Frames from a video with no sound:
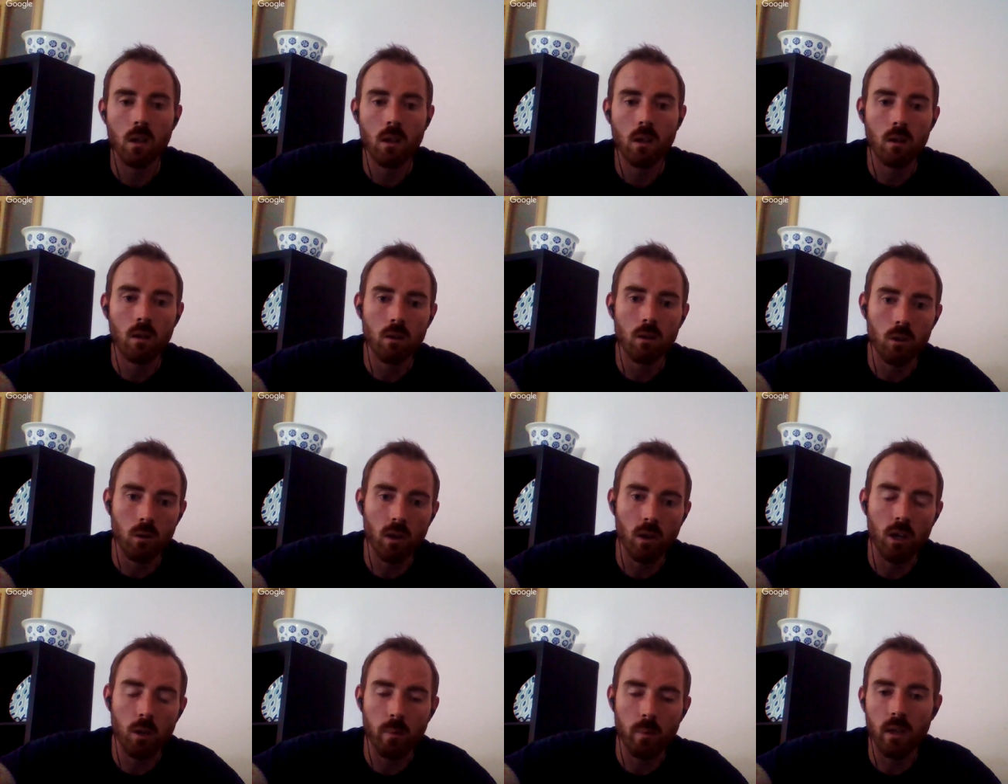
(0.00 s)
you need to
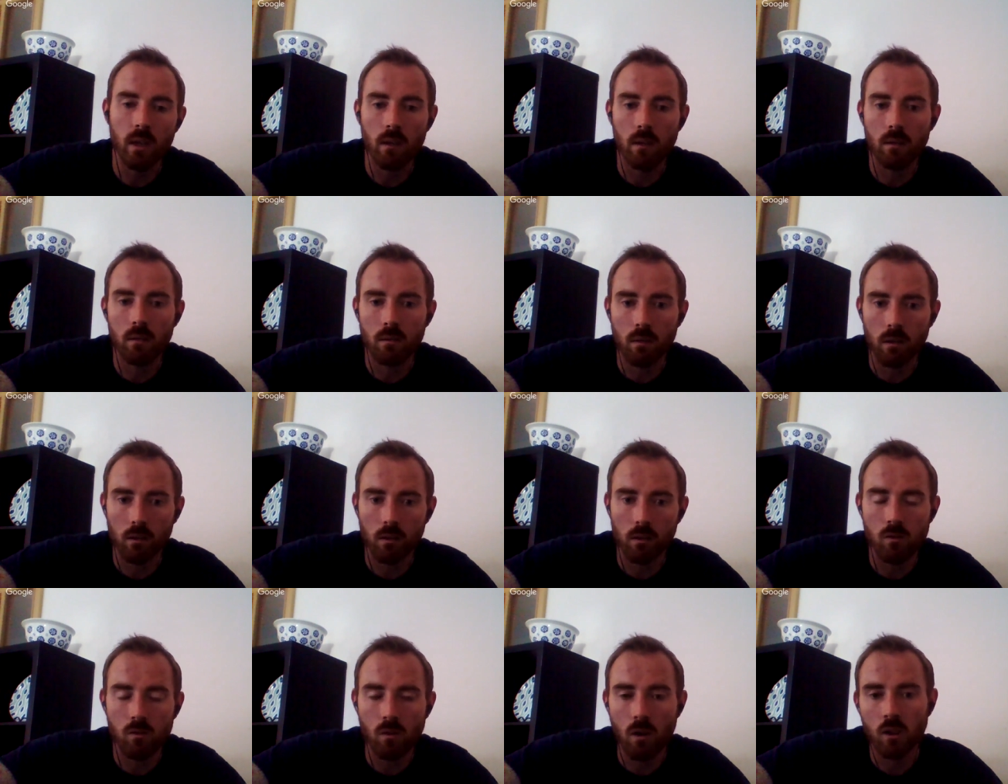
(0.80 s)
be in the
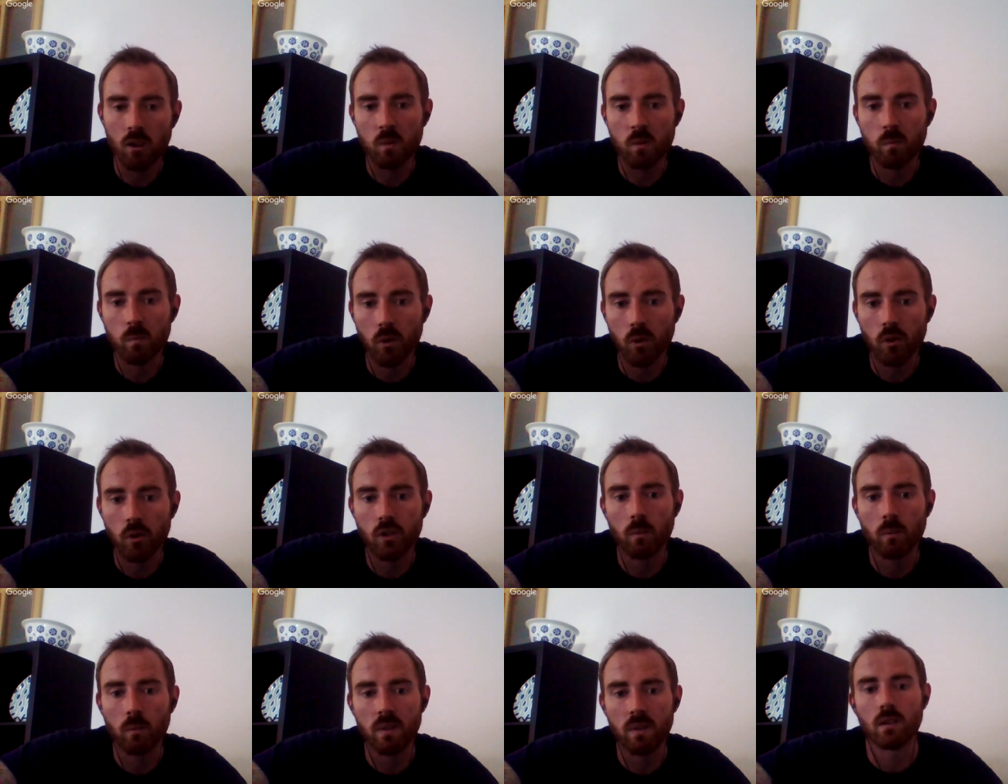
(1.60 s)
strongest pushing
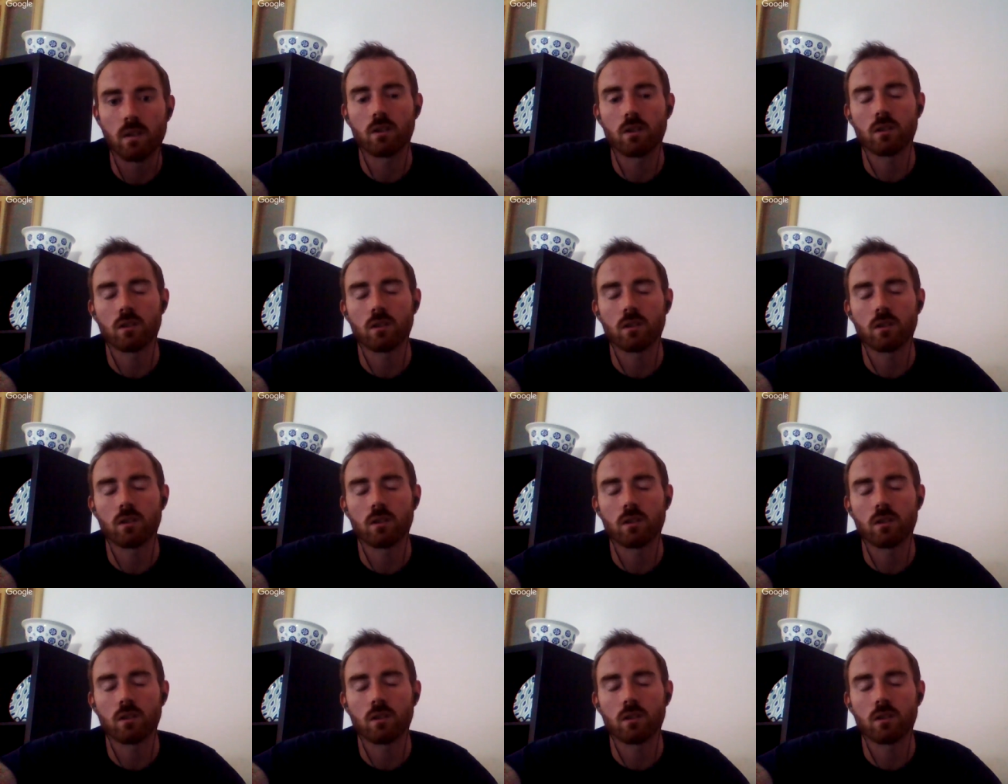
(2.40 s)
position.